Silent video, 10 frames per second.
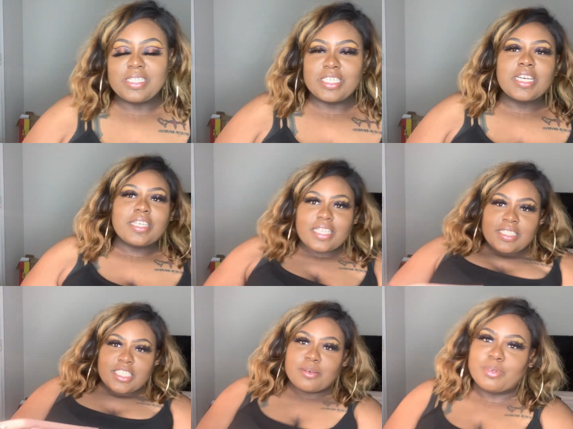jig a
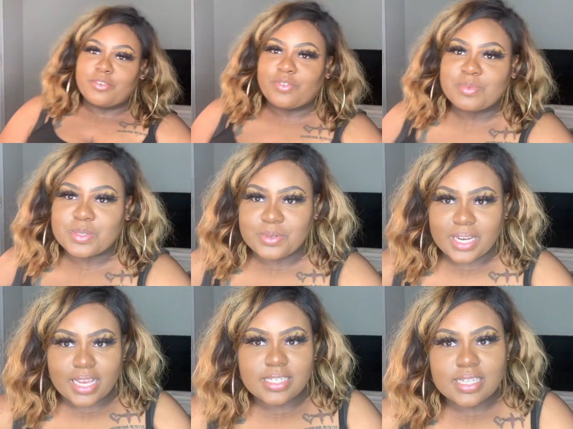jigaboo from School
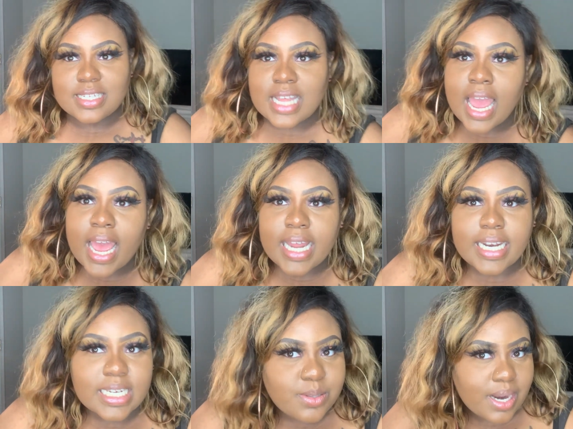Daze. Because
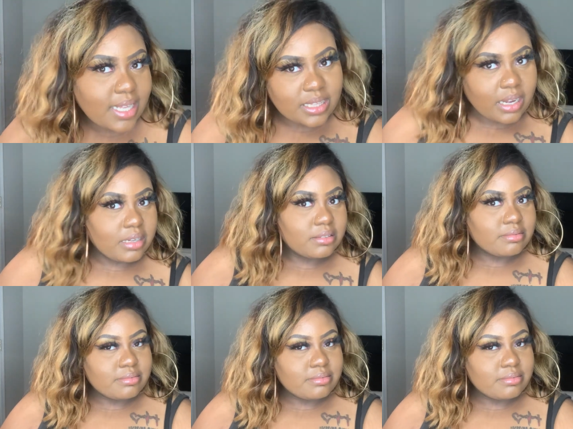that's what I thought.